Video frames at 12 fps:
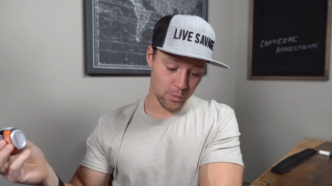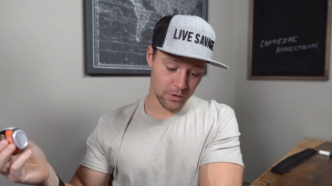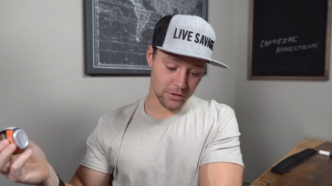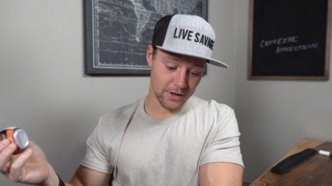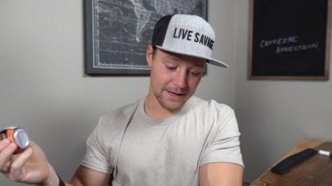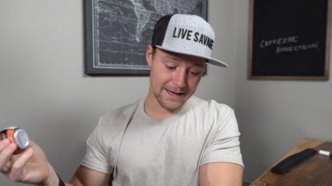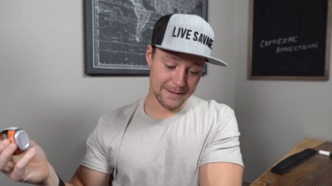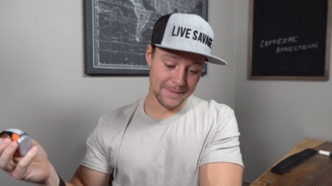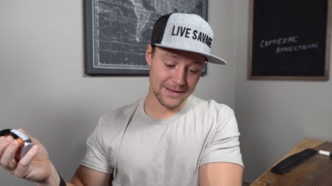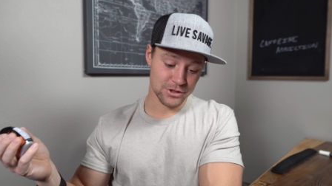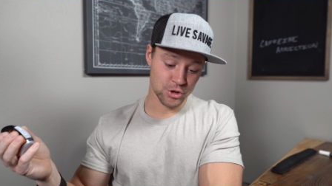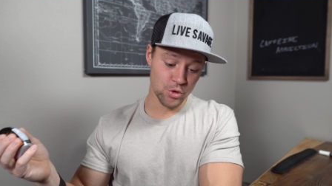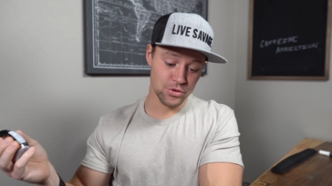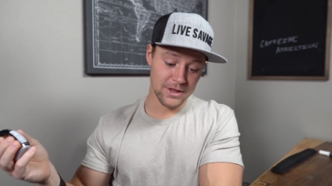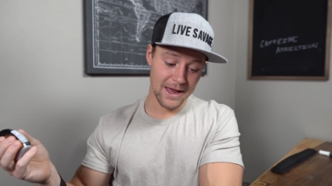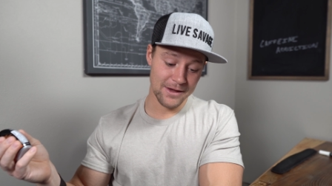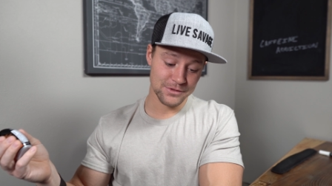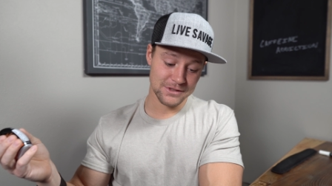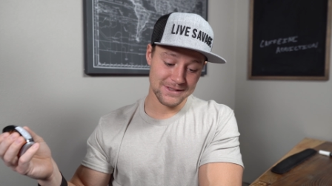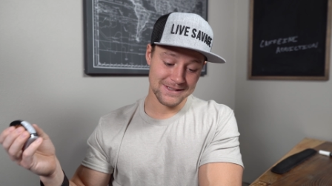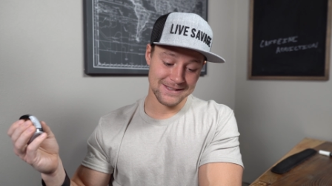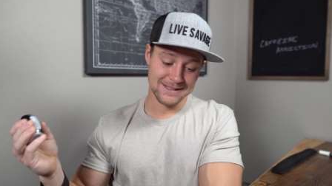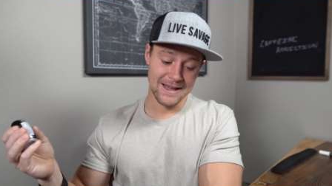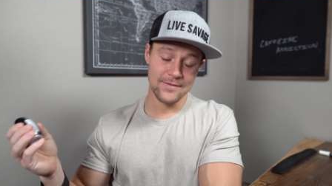We're looking at about
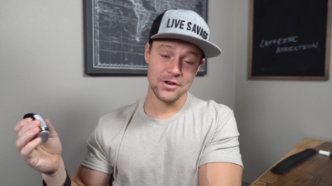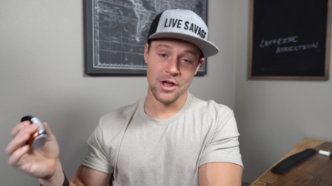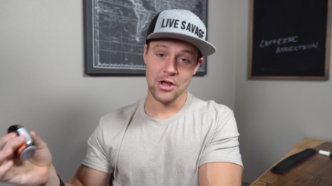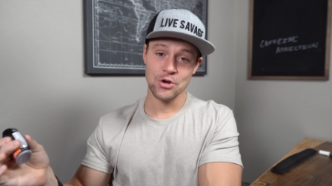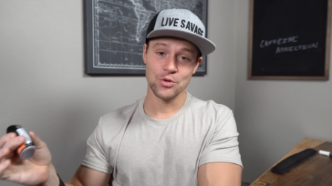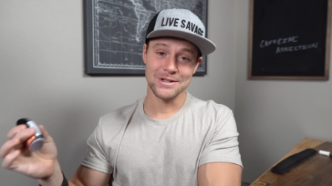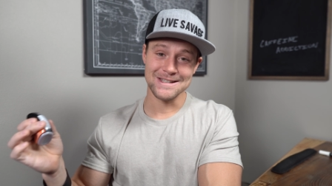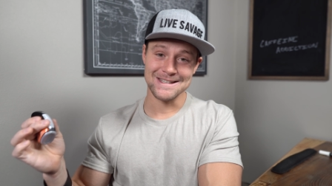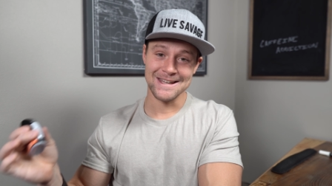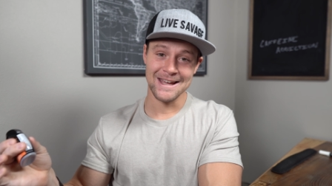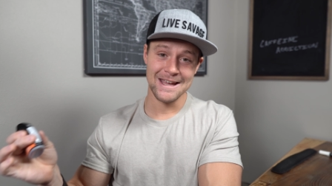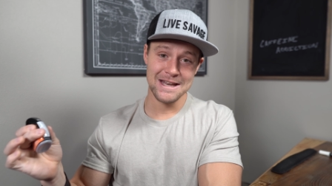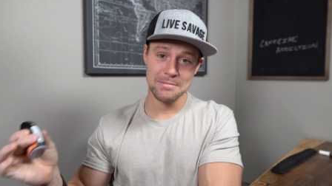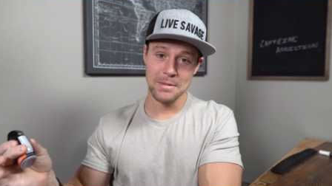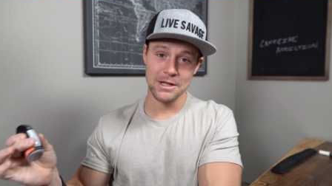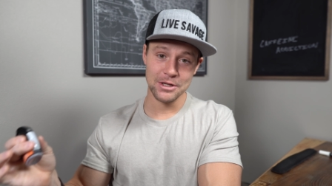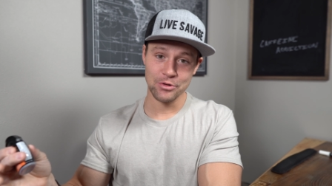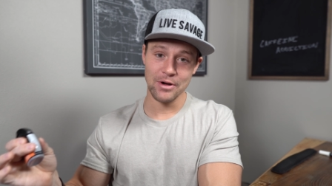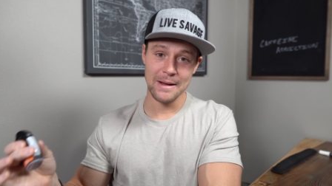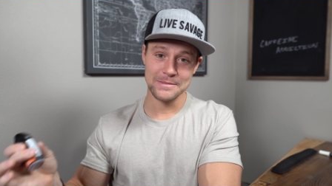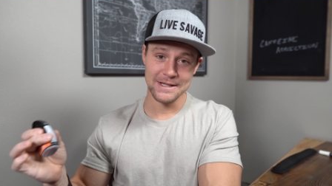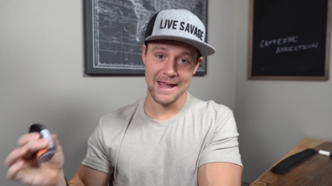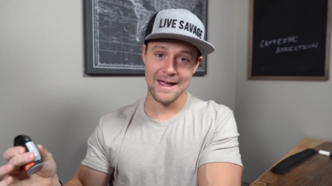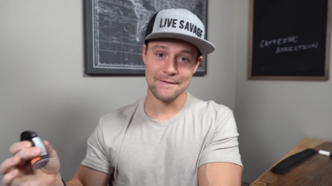2,710 milligrams
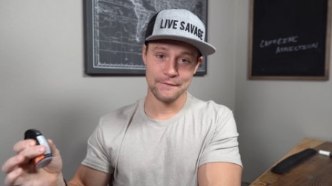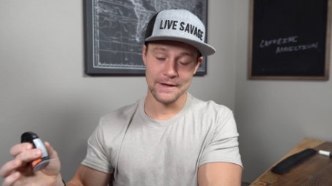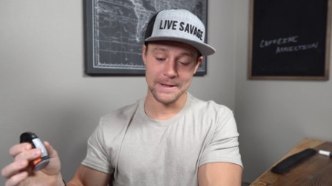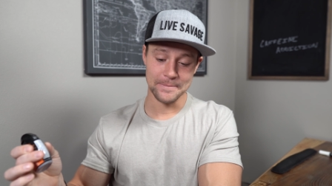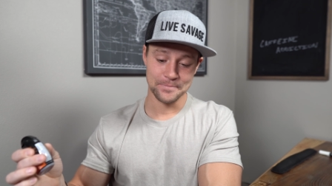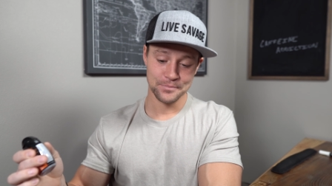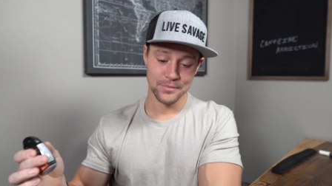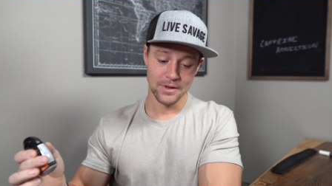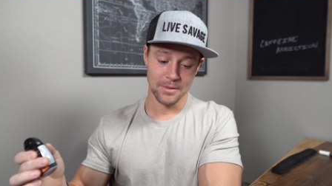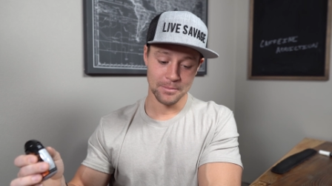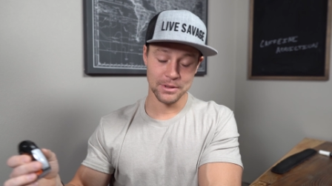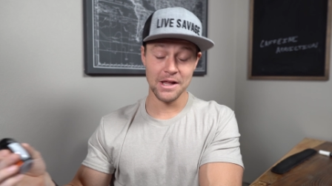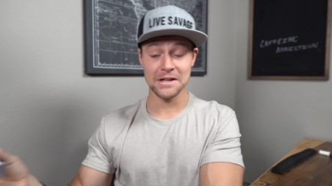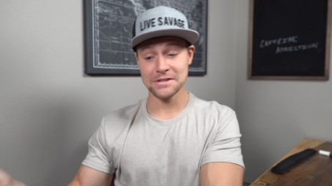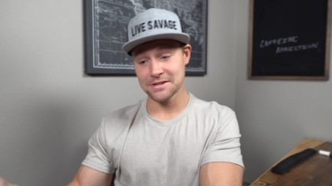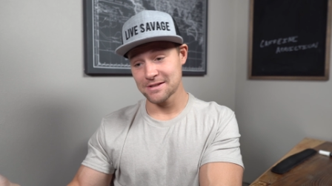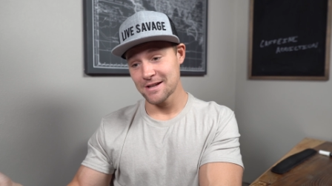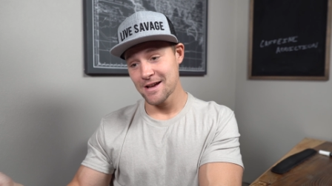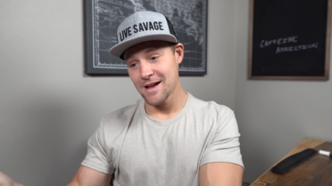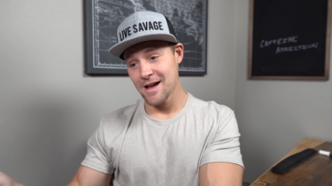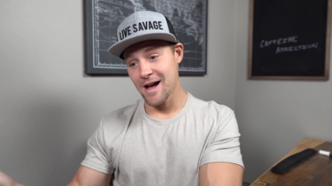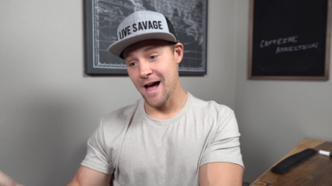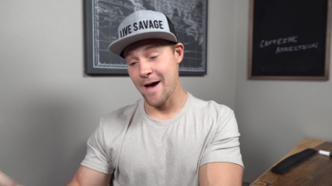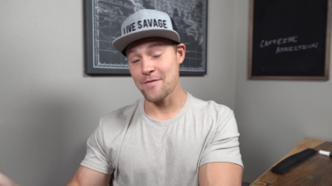of caffeine. Plus
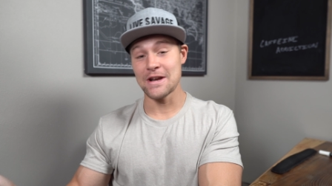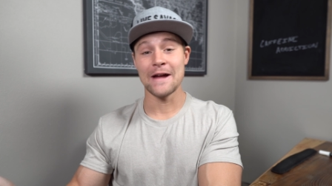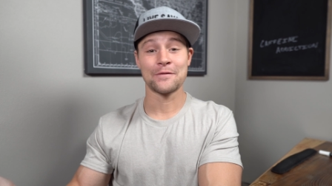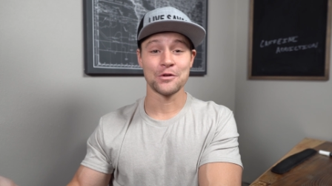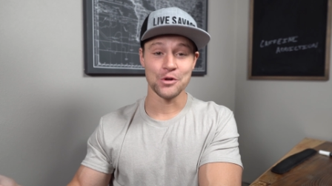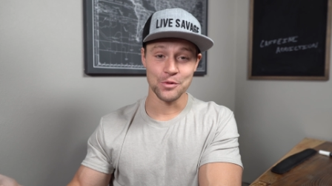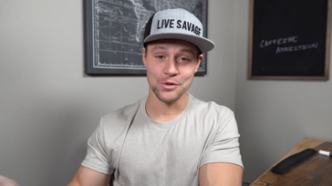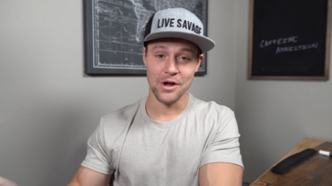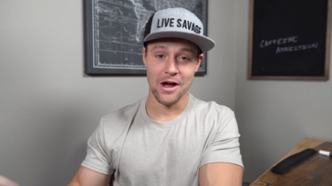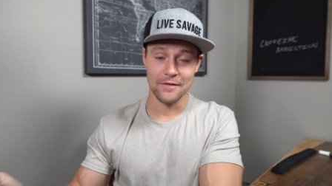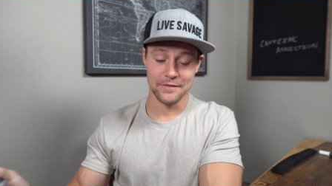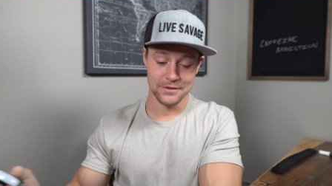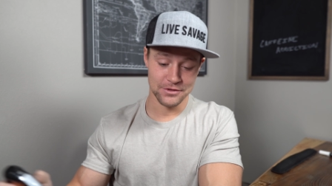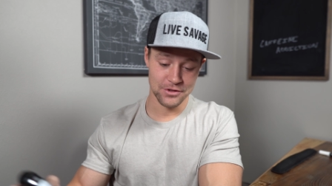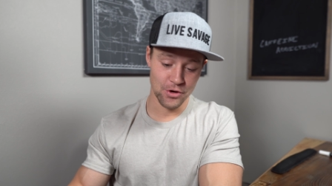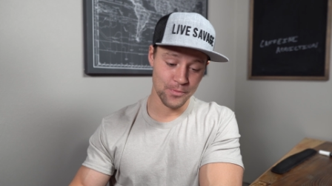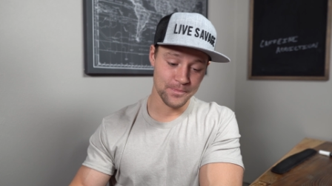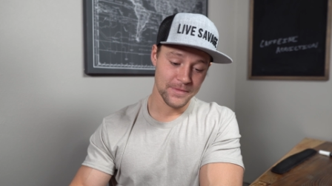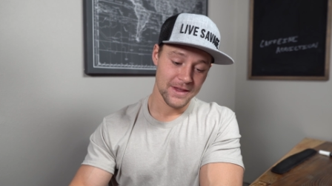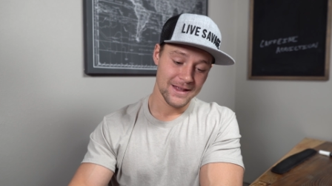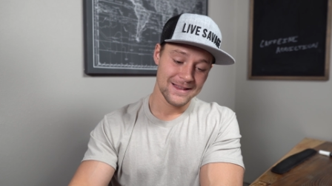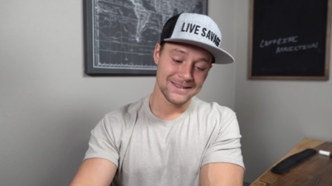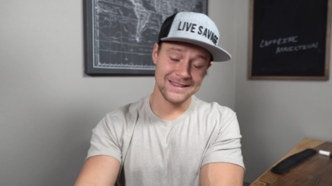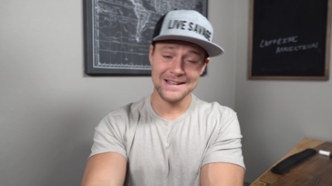I have an afternoon coffee. So
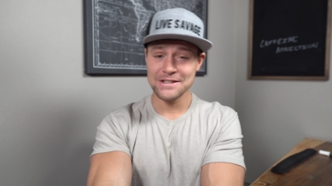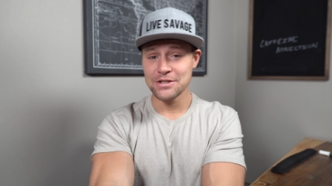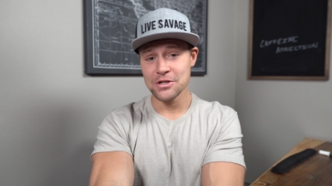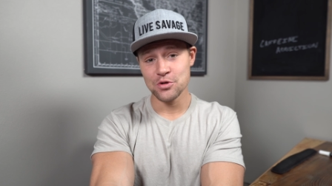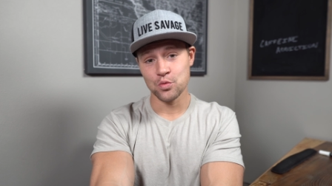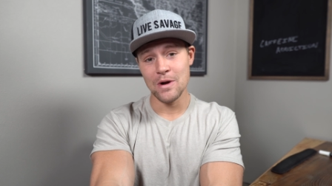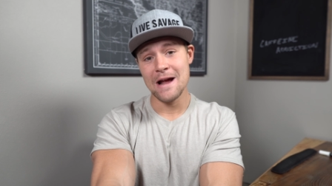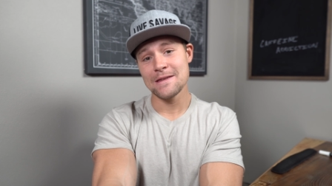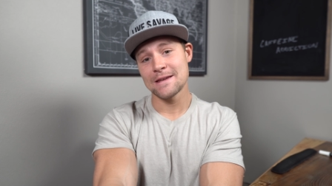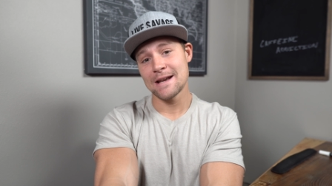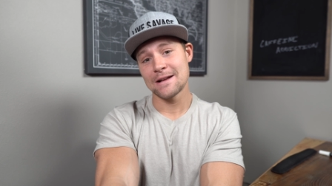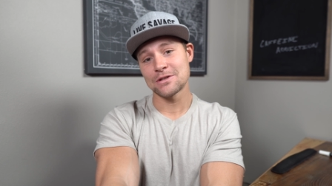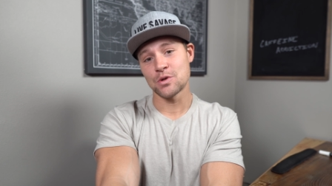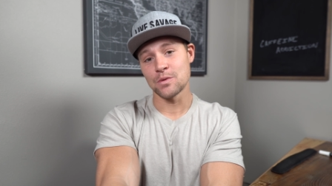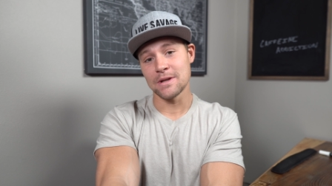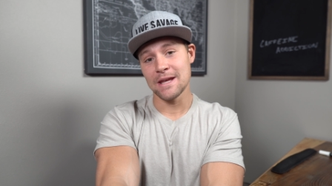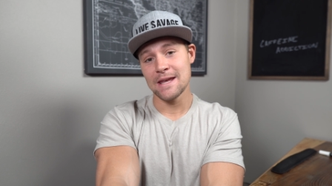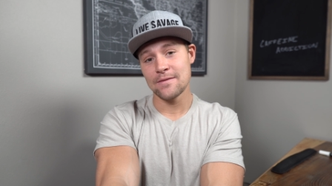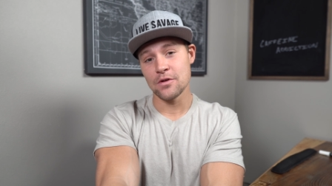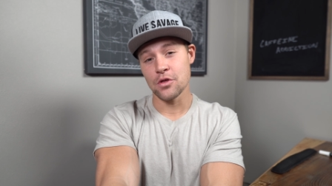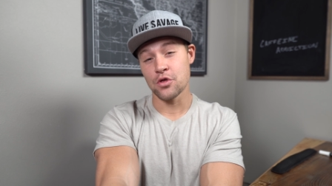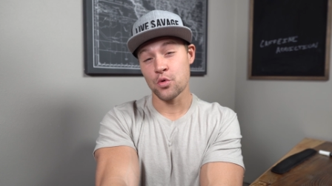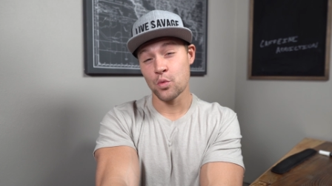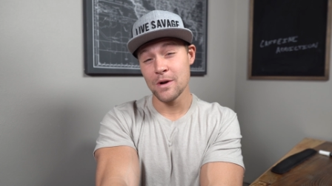let's just round it out to an even
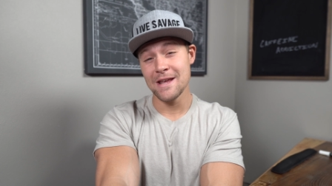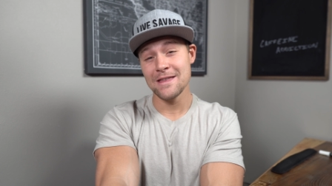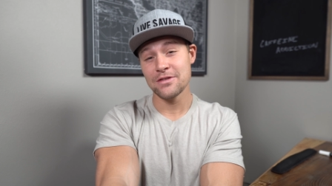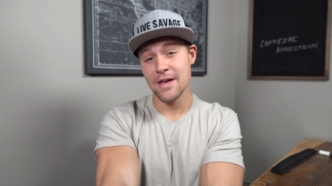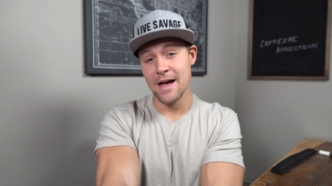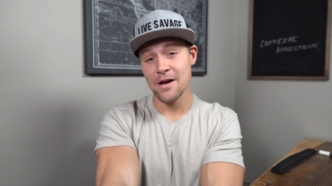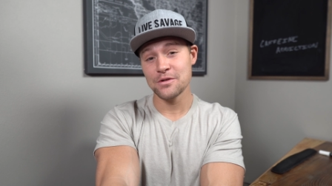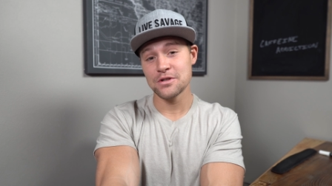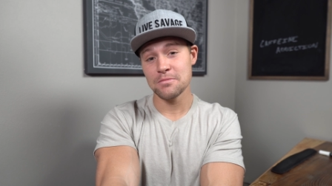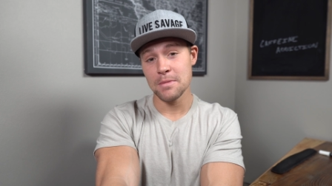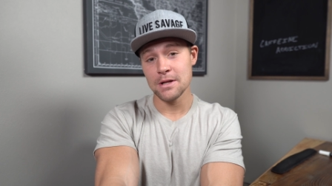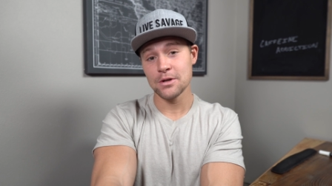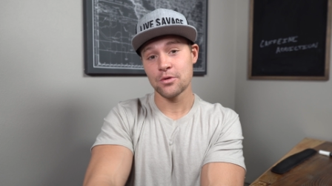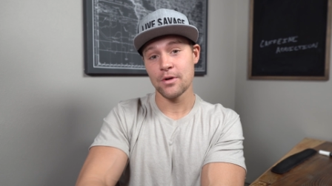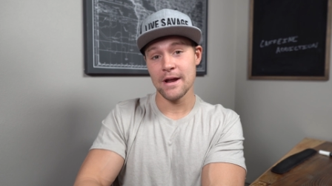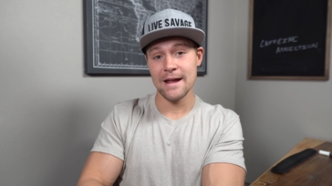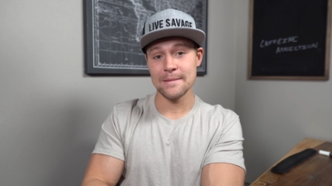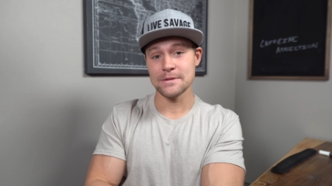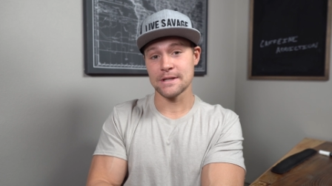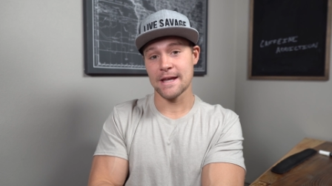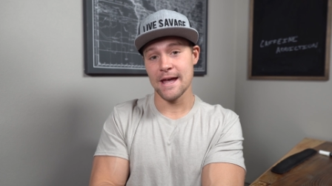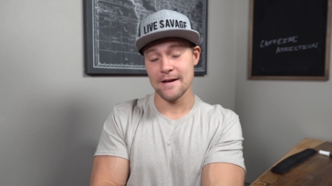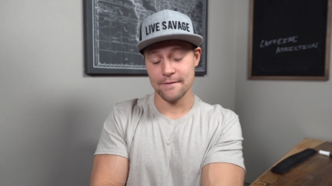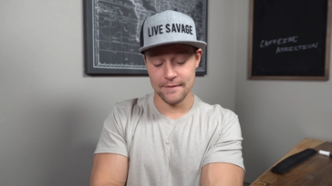3,000 milligrams of
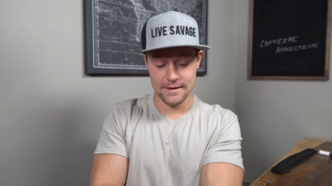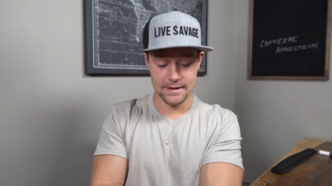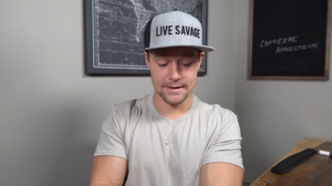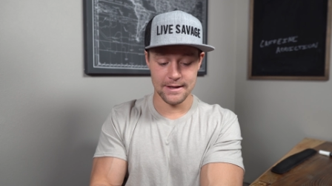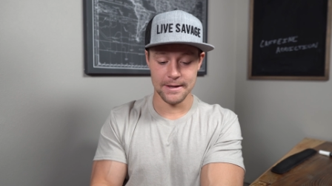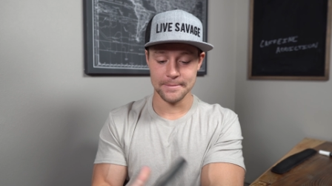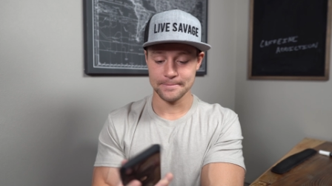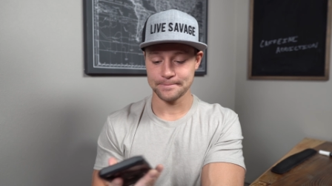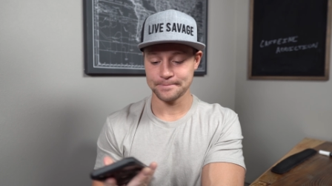caffeine a day.